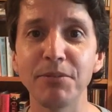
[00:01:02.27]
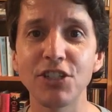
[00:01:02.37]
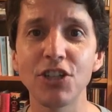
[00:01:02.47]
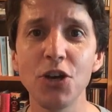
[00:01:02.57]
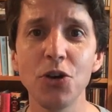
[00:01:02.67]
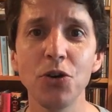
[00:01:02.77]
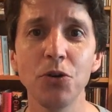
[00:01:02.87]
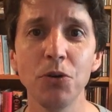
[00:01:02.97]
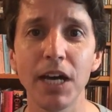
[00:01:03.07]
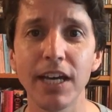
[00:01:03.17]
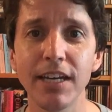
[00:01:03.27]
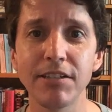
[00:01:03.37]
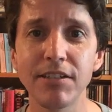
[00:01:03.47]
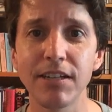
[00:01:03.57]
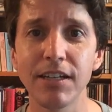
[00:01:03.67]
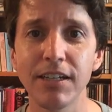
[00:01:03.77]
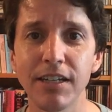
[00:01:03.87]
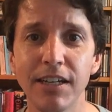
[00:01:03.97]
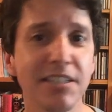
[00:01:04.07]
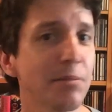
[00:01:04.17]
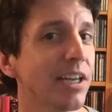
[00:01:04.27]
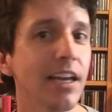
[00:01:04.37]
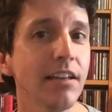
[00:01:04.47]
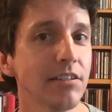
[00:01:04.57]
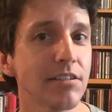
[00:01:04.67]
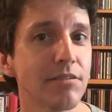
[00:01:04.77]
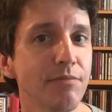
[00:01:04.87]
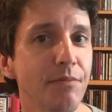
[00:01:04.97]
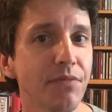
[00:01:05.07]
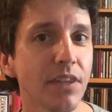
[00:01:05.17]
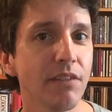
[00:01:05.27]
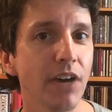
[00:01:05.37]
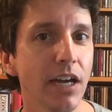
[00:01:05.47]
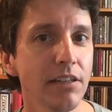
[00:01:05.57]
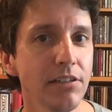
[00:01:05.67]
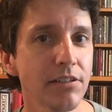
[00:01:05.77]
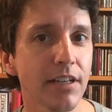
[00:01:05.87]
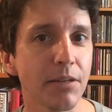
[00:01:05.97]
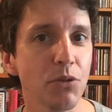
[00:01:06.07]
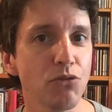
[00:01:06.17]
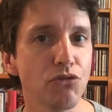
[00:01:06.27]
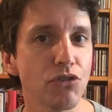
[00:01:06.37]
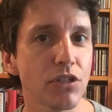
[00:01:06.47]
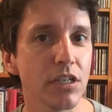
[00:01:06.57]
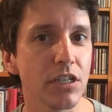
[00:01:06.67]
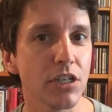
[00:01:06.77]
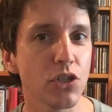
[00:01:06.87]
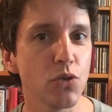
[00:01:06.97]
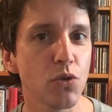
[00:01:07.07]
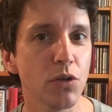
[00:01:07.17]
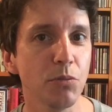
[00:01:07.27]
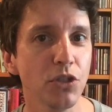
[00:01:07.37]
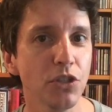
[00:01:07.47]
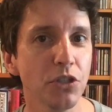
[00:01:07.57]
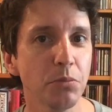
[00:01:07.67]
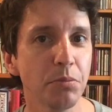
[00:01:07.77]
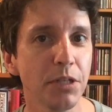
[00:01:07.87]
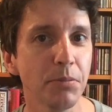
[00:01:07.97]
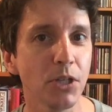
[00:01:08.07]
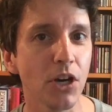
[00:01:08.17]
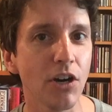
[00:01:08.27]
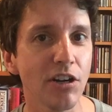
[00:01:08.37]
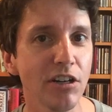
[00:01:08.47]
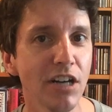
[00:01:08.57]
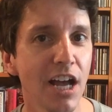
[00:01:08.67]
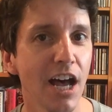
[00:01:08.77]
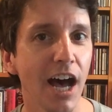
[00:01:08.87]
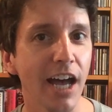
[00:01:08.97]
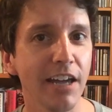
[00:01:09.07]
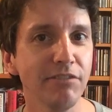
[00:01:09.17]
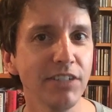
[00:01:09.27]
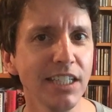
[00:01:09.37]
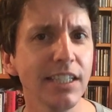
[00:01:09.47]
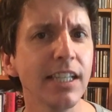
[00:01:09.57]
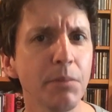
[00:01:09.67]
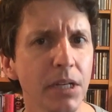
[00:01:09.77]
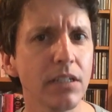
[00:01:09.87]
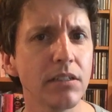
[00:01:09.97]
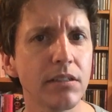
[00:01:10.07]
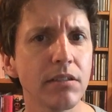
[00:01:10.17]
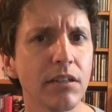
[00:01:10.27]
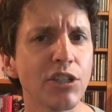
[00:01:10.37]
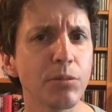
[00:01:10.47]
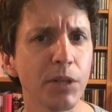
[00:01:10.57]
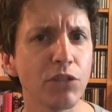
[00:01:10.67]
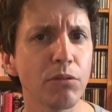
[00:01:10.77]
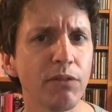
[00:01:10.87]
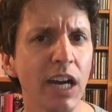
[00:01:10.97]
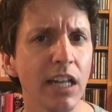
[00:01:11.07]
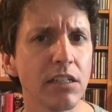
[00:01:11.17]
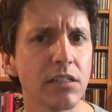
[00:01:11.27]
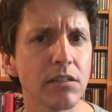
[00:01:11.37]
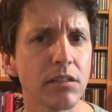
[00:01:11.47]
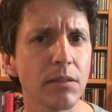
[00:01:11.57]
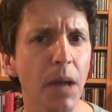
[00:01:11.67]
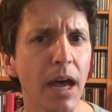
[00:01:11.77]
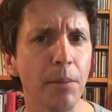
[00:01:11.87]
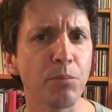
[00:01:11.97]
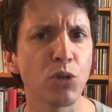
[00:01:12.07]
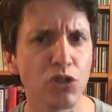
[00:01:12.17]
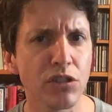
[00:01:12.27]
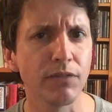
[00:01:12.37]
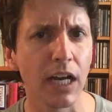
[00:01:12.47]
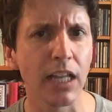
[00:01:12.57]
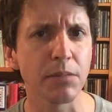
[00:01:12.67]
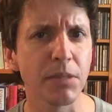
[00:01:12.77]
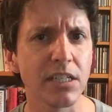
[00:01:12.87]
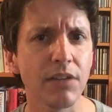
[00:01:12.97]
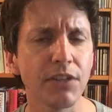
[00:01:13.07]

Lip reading: So I guess I'm against violence, like most normal people are. I have very limited experience with violence, personal violence myself.